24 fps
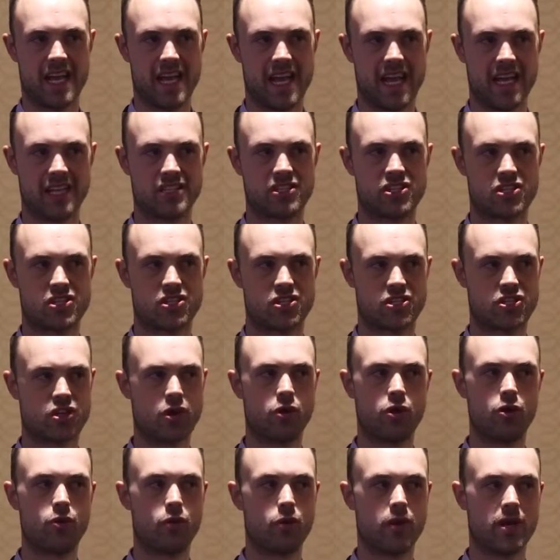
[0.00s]
It's
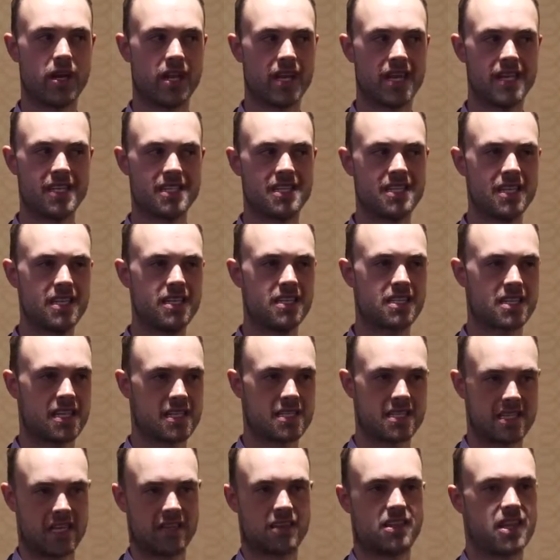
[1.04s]
so easy to
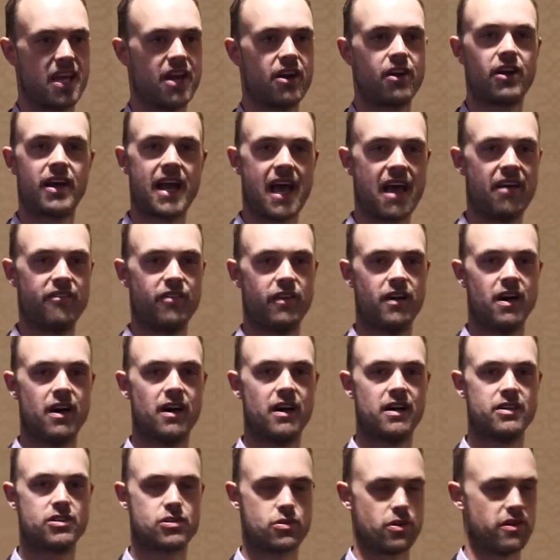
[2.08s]
sit there and have a
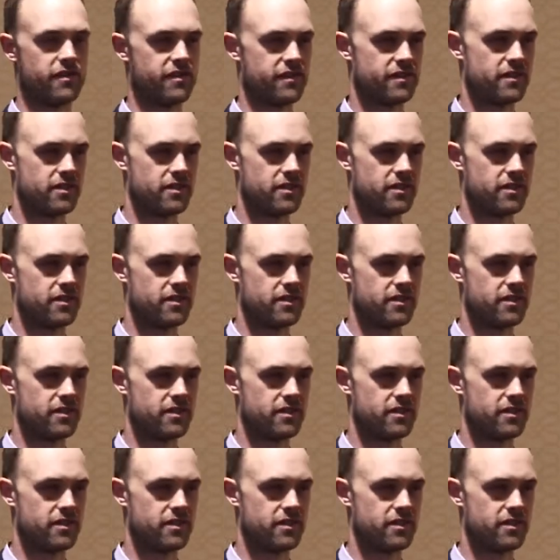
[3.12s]
sort of